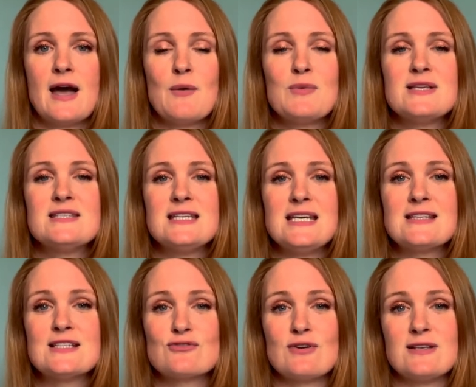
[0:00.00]
And we're seeing
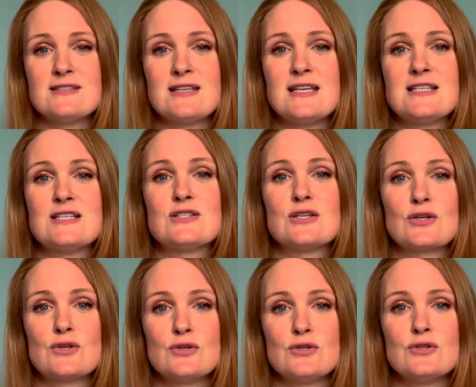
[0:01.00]
this translate into
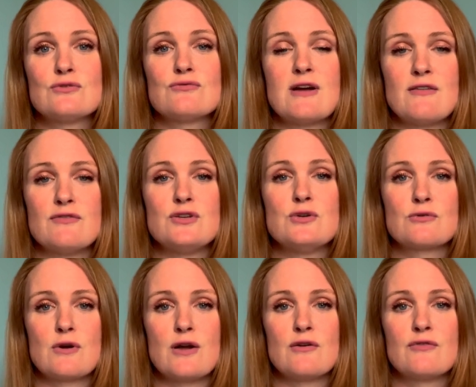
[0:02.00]
good revenue
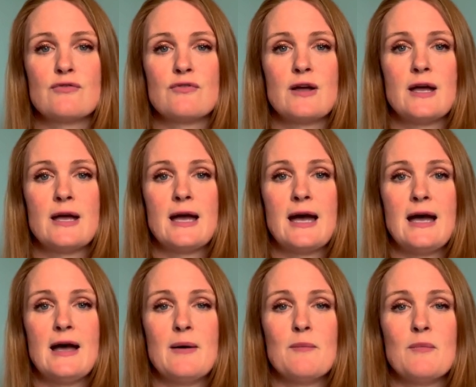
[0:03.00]
growth.
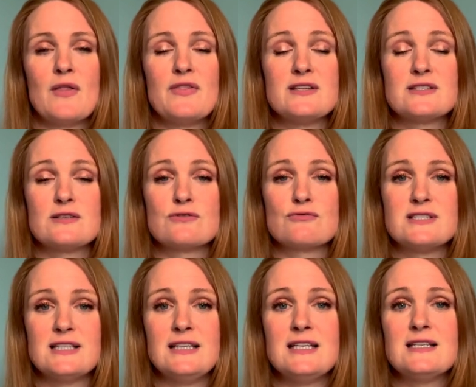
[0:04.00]
This is
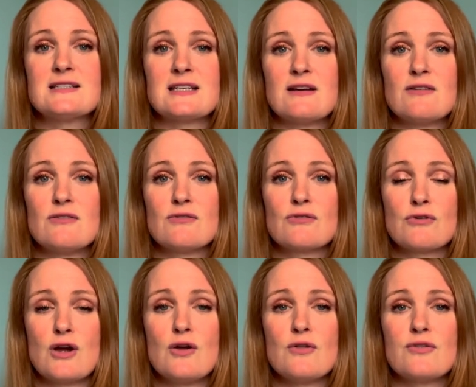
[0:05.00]
resilient
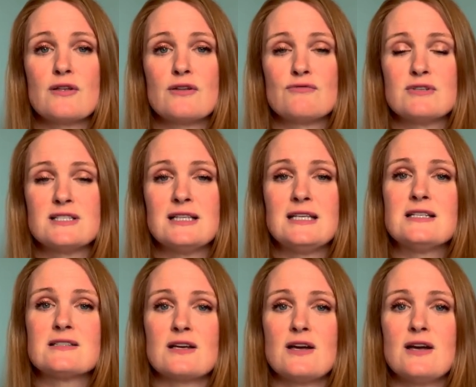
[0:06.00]
growth and
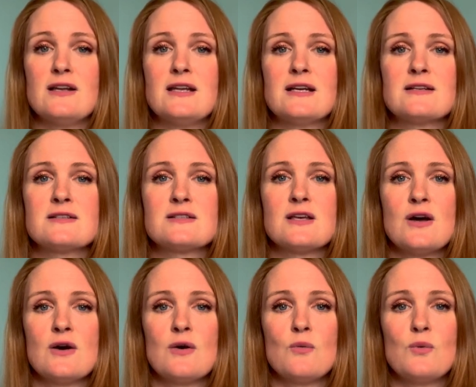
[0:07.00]
resilient earnings,
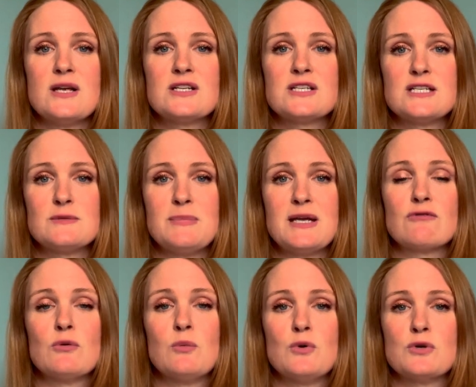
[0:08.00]
which is being
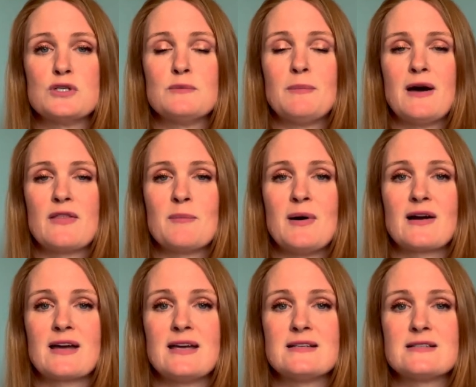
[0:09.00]
rewarded by the
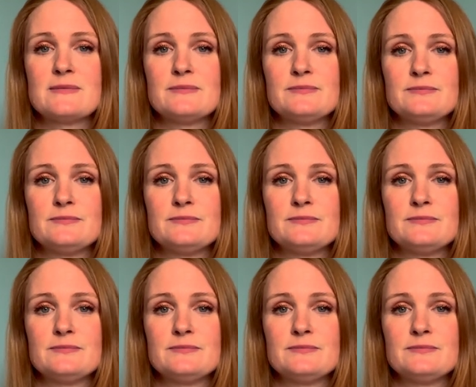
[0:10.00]
market.